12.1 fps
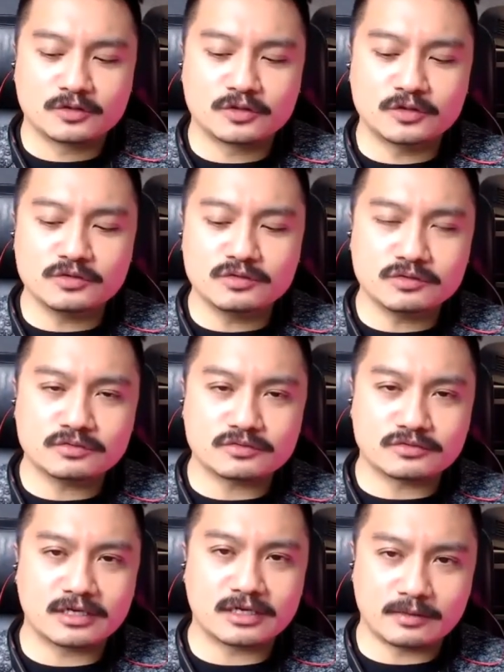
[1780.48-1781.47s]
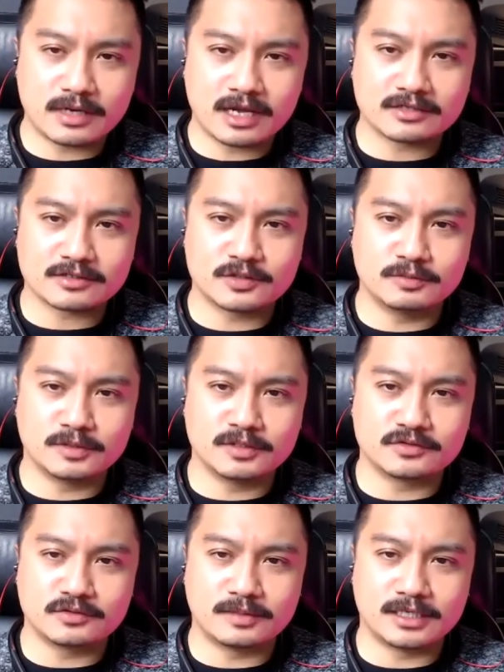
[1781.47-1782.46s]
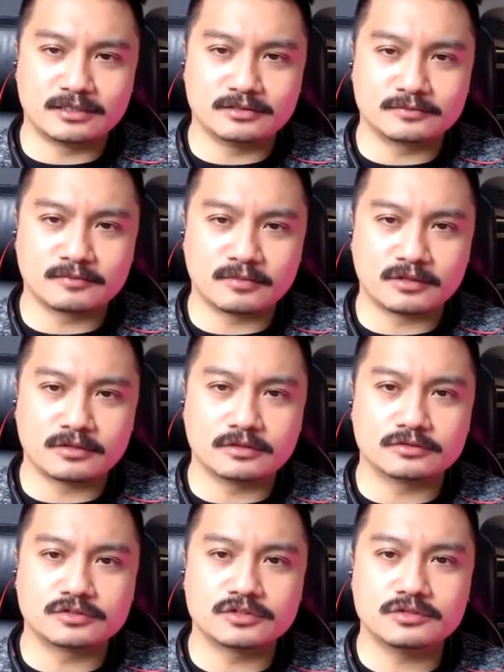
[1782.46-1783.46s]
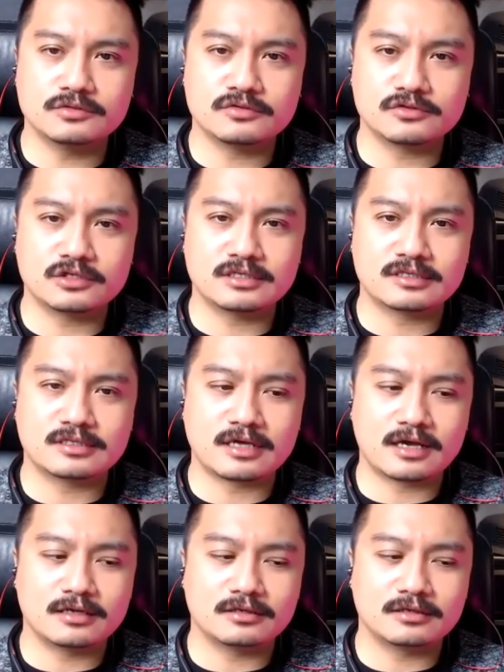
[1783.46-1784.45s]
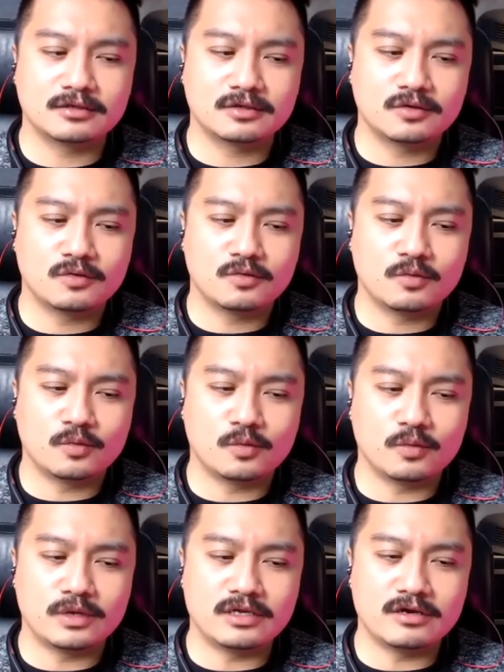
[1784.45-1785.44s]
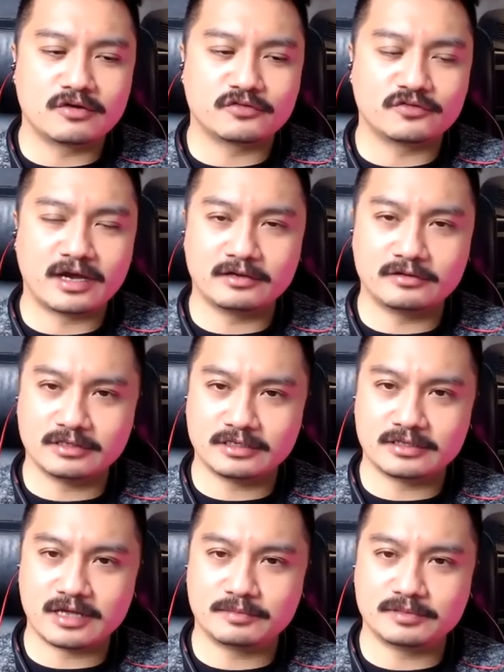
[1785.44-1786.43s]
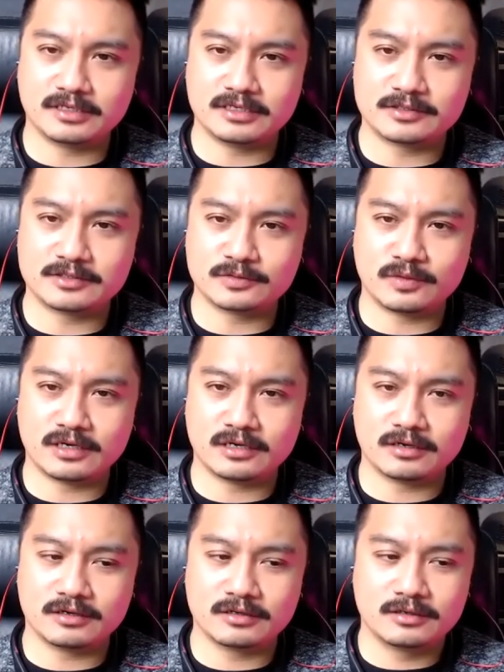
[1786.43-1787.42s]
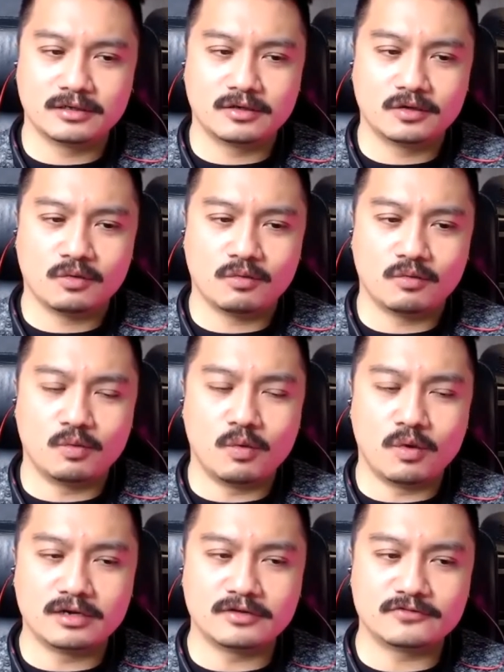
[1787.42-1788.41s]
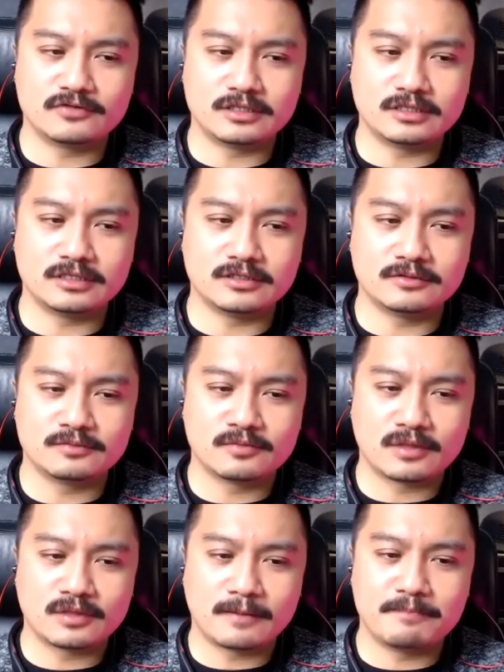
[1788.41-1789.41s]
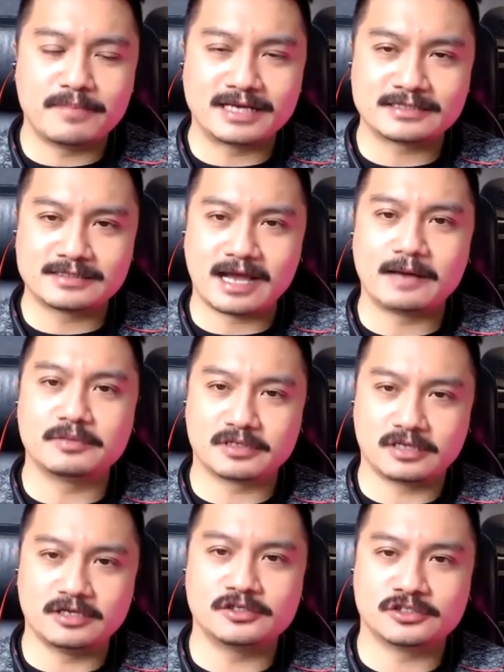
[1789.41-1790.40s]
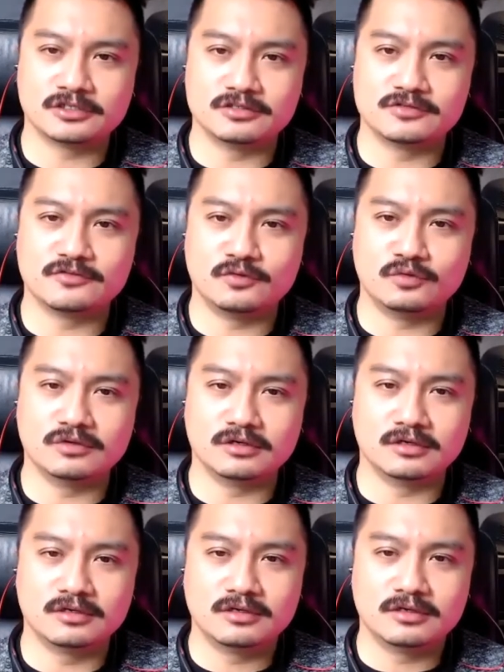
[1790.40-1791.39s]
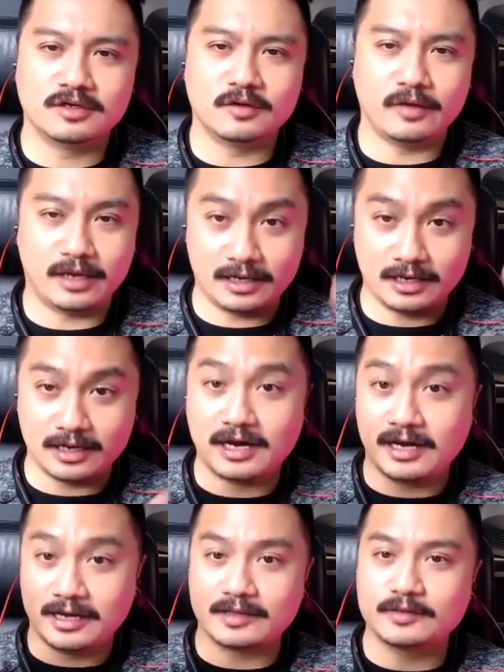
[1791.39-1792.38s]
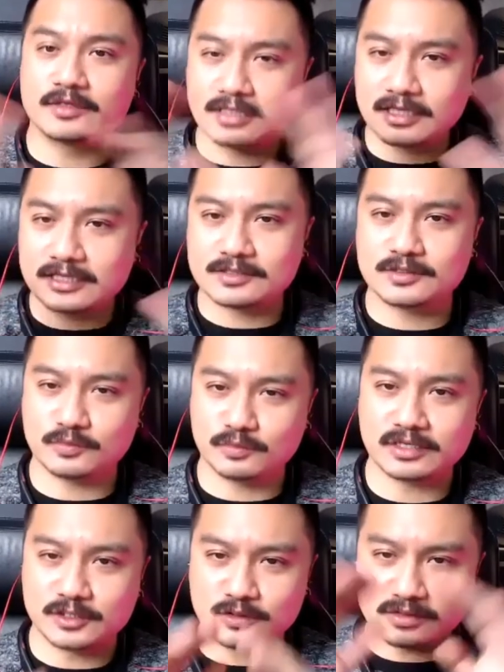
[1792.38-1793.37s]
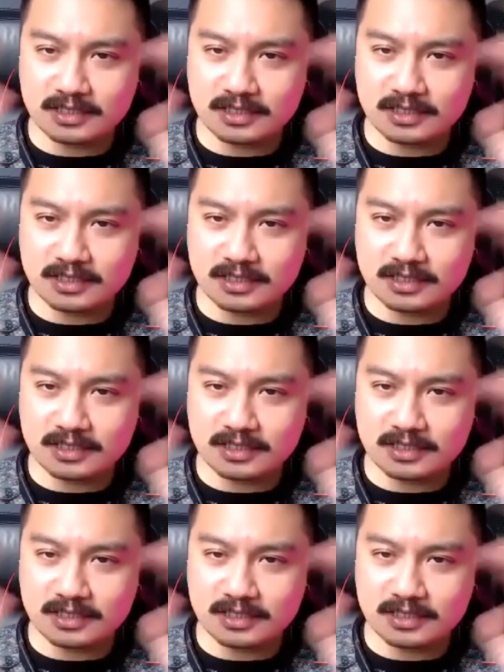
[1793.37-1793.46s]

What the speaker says: Do you think, I want to ask you both about, do you think that we are finally in that place where one of the best applications for AI, and let's use